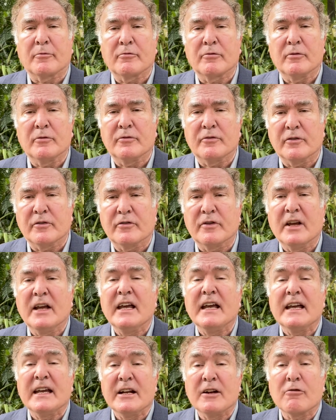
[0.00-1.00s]
cruises
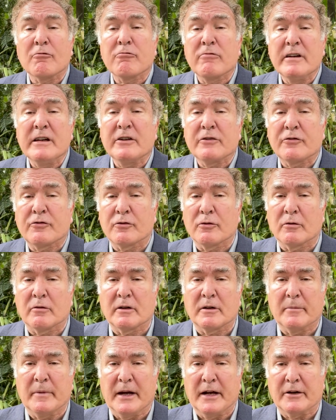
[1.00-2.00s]
in a
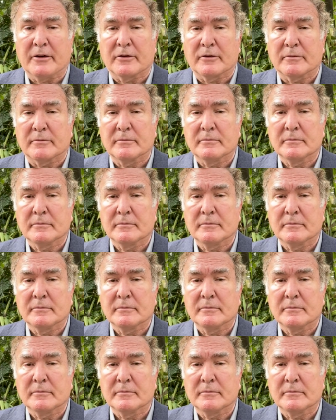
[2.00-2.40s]
reassuring manner.